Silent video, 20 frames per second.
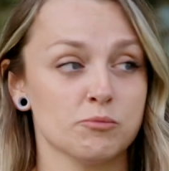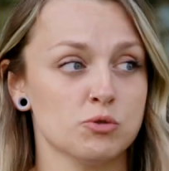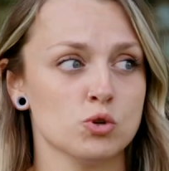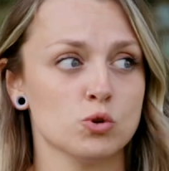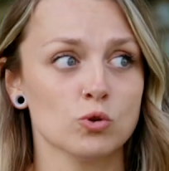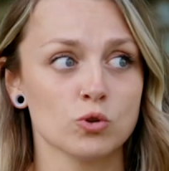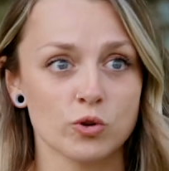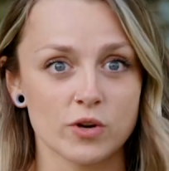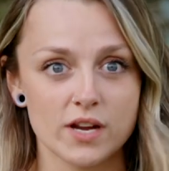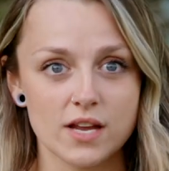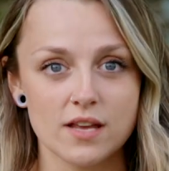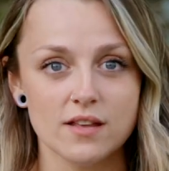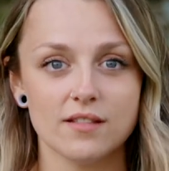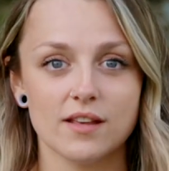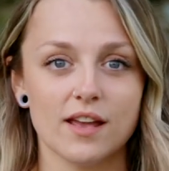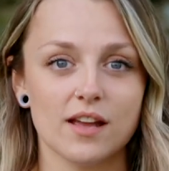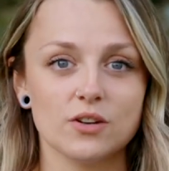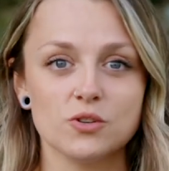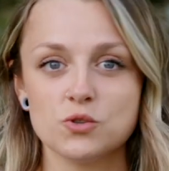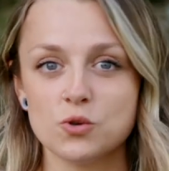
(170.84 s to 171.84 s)
Jewelry,
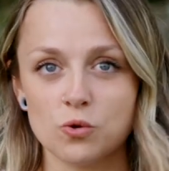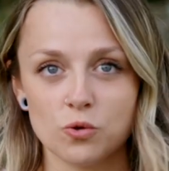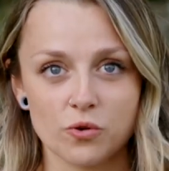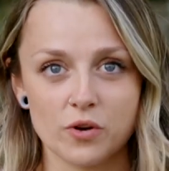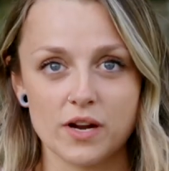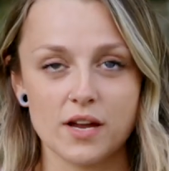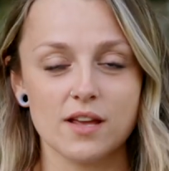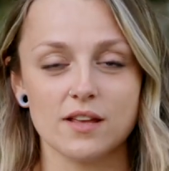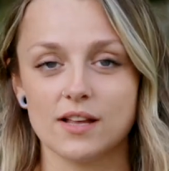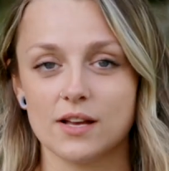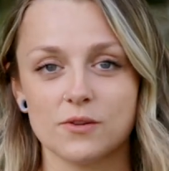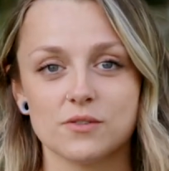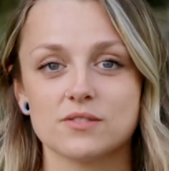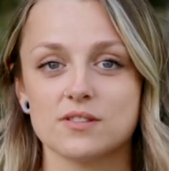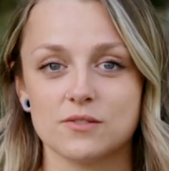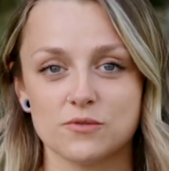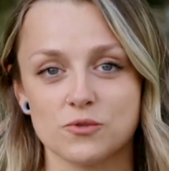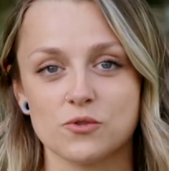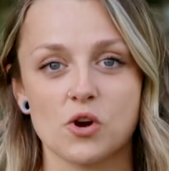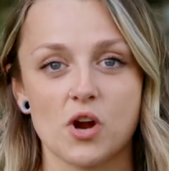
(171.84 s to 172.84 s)
they had jewelry. It
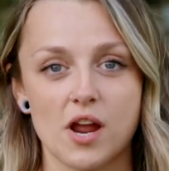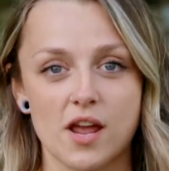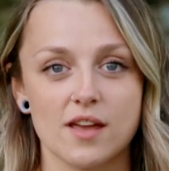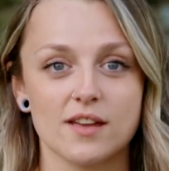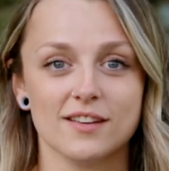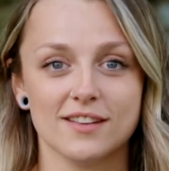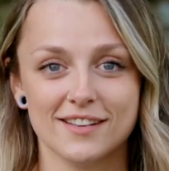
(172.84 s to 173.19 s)
was great.